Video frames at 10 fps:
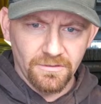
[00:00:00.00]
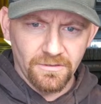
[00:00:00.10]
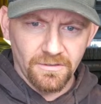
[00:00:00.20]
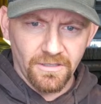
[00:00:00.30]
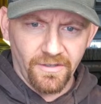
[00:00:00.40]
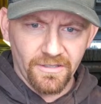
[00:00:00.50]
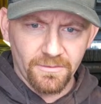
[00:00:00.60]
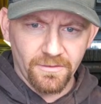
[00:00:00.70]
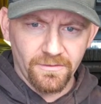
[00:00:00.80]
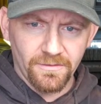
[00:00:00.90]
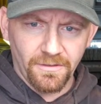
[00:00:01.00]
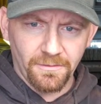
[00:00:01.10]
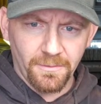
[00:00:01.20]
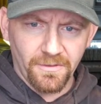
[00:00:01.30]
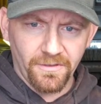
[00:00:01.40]
They've had this one.
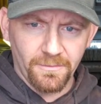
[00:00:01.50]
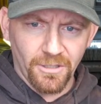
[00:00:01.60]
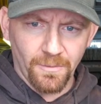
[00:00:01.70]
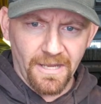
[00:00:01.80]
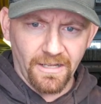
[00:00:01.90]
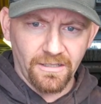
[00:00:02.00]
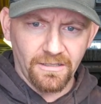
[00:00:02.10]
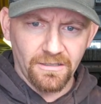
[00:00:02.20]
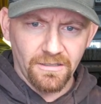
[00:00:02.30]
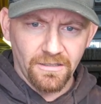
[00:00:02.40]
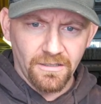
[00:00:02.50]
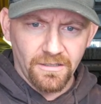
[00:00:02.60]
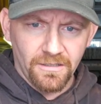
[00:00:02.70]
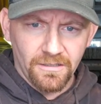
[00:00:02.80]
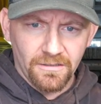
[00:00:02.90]
3.5. Let me go back.
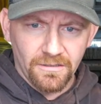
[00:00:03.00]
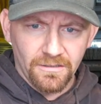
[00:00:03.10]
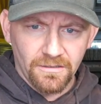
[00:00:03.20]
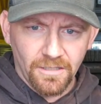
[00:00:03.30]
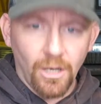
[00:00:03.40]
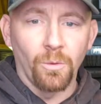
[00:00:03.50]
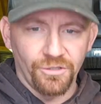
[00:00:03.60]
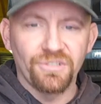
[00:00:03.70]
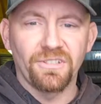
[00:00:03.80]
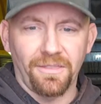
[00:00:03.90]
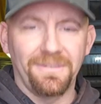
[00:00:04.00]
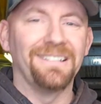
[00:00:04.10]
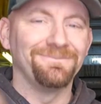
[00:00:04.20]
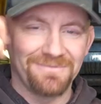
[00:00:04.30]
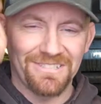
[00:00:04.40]
Oh, yours.
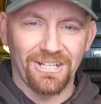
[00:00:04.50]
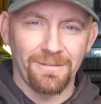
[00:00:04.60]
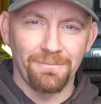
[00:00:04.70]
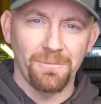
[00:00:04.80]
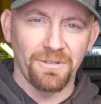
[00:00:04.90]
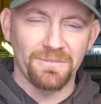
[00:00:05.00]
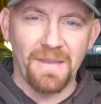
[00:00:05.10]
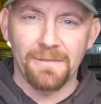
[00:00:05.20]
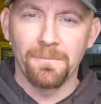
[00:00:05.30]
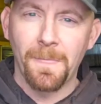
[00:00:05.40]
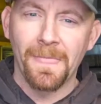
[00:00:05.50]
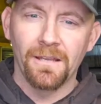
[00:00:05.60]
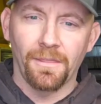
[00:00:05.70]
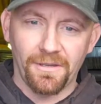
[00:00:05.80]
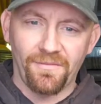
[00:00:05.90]
Sorry, memory's bad.
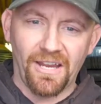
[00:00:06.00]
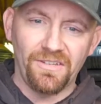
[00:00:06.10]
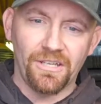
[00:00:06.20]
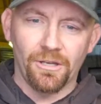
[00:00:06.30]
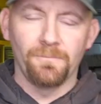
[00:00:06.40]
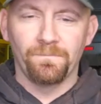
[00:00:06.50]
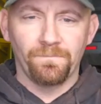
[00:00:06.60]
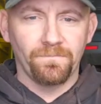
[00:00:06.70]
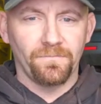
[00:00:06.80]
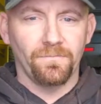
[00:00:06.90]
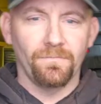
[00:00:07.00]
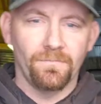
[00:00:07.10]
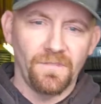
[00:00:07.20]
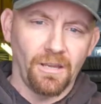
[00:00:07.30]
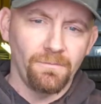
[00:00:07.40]
3.5 Eco.
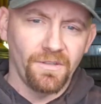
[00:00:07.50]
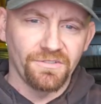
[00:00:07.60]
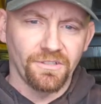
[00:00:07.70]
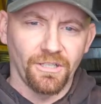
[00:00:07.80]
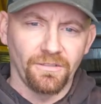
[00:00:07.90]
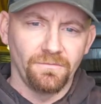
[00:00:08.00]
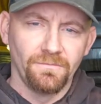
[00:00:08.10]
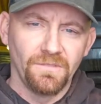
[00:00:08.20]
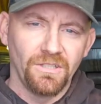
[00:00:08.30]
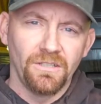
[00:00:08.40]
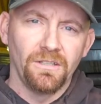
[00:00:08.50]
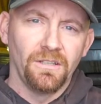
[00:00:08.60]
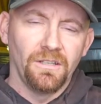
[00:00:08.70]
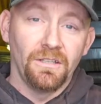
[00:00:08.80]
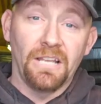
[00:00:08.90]
Yep, those are good.
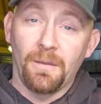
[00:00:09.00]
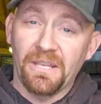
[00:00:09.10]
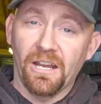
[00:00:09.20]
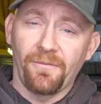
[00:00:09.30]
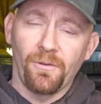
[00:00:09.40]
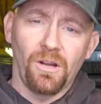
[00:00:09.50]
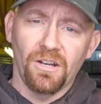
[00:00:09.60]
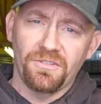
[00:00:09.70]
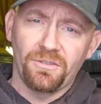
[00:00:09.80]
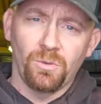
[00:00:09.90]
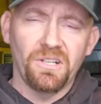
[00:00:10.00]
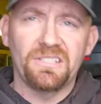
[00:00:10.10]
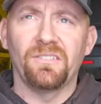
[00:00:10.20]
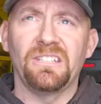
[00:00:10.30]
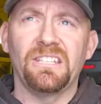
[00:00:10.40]
Now be careful. Our
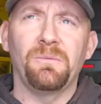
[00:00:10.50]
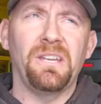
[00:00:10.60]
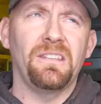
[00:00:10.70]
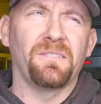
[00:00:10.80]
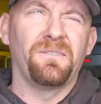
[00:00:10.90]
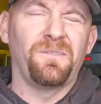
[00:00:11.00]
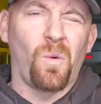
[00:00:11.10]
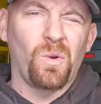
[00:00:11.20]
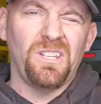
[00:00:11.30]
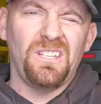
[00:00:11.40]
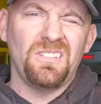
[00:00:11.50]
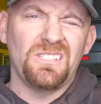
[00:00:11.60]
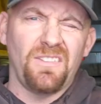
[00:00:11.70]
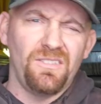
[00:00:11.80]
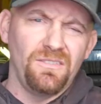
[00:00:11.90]
2017, we had like
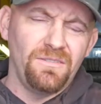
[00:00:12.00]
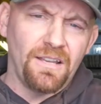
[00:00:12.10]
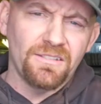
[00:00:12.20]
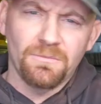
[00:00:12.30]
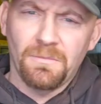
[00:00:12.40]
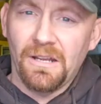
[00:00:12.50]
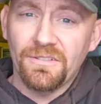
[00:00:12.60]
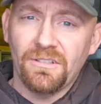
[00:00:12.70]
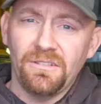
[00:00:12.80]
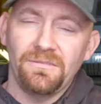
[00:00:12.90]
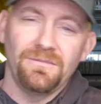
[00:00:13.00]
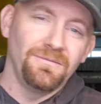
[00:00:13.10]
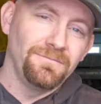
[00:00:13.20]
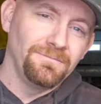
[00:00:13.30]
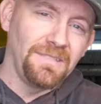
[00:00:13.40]
47,000 miles on it,
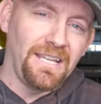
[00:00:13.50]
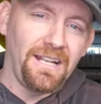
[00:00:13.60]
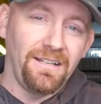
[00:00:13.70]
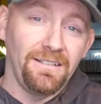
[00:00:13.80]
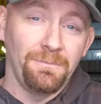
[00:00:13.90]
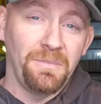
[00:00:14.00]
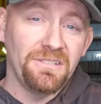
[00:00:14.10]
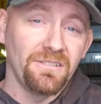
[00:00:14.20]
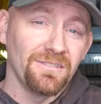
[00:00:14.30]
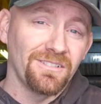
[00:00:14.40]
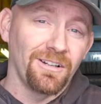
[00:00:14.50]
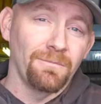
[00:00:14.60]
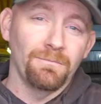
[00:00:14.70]
and the piston skirt